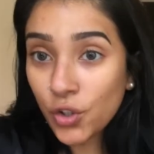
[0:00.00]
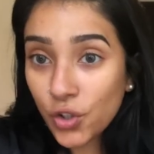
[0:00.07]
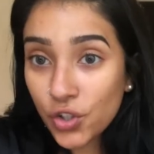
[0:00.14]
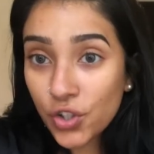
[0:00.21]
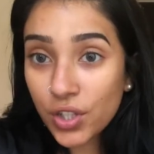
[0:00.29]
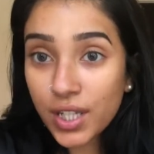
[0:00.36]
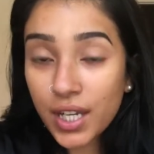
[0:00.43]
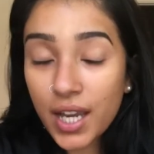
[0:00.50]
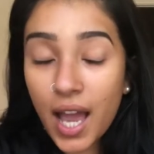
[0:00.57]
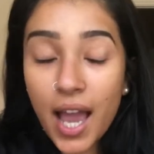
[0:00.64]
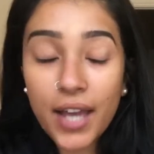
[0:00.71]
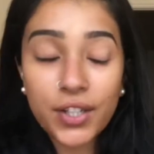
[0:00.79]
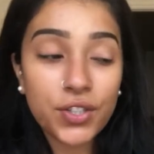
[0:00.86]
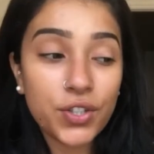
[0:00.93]
Usually
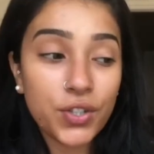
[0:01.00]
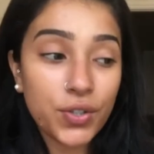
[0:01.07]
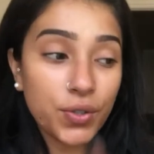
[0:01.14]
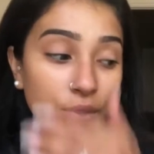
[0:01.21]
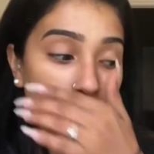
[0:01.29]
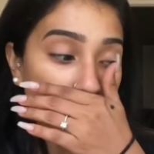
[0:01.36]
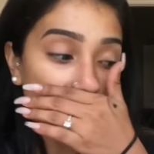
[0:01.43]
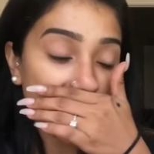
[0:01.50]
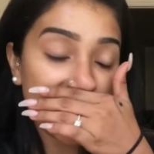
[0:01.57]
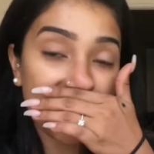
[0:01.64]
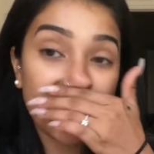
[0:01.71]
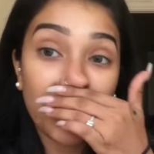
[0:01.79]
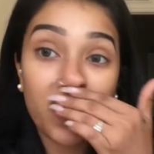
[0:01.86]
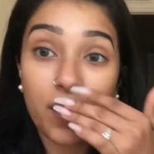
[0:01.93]
I'd use
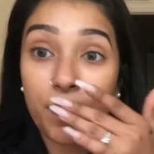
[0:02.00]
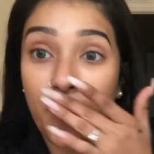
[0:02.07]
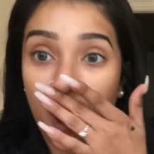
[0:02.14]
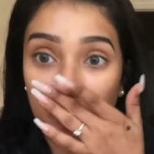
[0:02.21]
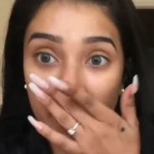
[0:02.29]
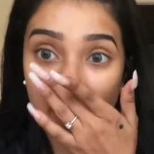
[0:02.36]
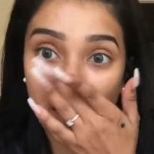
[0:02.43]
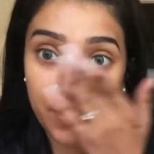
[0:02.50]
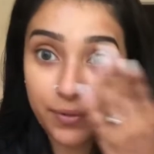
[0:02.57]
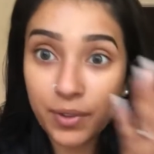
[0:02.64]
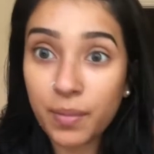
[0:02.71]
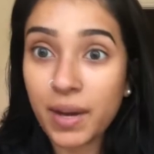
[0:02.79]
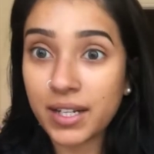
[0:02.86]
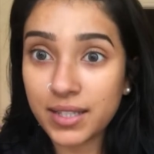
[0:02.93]
the pomade
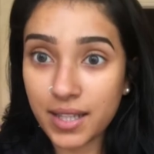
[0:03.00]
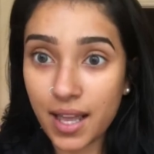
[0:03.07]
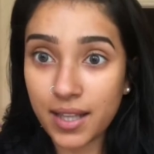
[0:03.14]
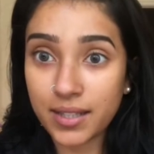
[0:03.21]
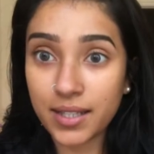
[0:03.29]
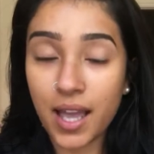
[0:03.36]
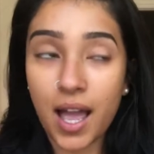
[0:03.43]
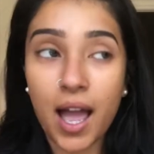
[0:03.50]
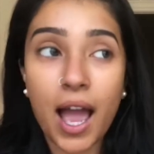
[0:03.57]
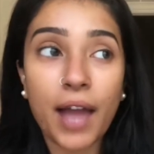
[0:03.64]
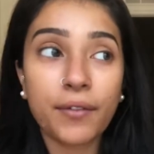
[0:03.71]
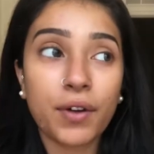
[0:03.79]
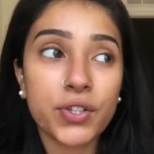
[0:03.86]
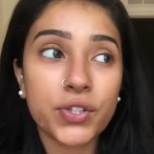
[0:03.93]
from Anastasia.
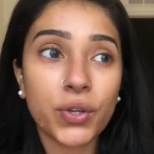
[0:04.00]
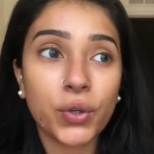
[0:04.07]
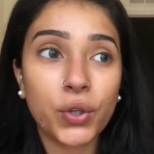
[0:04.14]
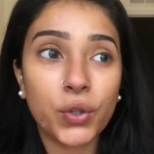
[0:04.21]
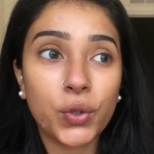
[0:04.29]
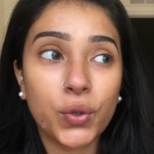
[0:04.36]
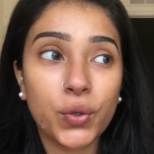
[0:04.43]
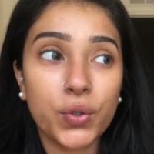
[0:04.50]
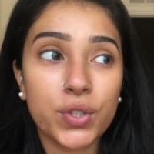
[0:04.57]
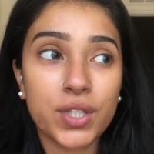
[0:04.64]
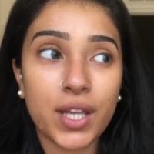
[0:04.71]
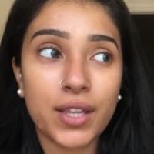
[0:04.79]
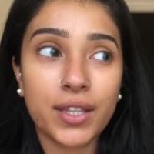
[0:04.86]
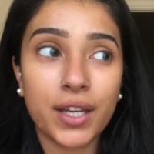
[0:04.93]
I've also
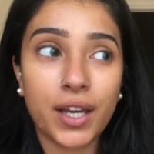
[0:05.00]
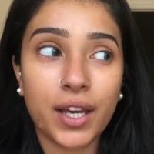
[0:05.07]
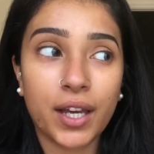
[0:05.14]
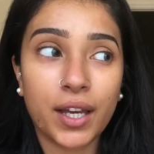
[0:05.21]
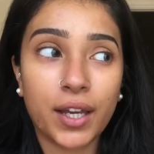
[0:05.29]
used the